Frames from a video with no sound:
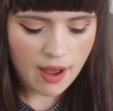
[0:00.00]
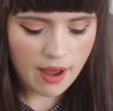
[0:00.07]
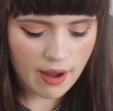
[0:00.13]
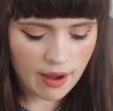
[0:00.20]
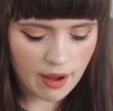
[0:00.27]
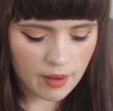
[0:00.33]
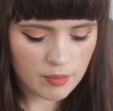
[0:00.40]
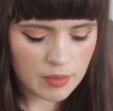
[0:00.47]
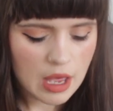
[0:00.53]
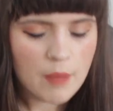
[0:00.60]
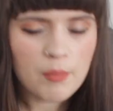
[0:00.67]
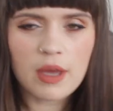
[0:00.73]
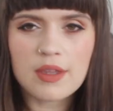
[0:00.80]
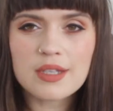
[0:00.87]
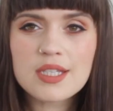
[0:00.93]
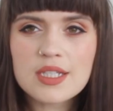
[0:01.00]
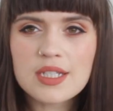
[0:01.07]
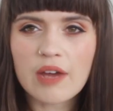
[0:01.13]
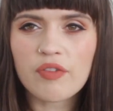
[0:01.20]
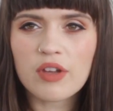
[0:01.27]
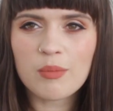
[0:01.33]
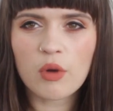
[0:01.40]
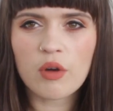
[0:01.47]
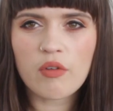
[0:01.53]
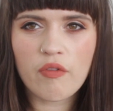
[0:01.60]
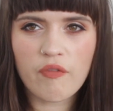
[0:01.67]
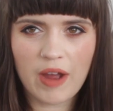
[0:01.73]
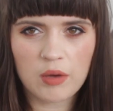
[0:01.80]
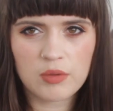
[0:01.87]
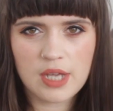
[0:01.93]
But yeah, this is definitely more of
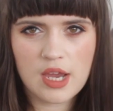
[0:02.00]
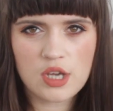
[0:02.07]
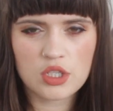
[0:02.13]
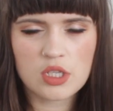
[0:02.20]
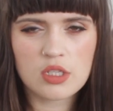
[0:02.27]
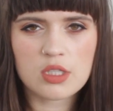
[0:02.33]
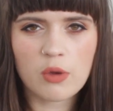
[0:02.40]
a foundation,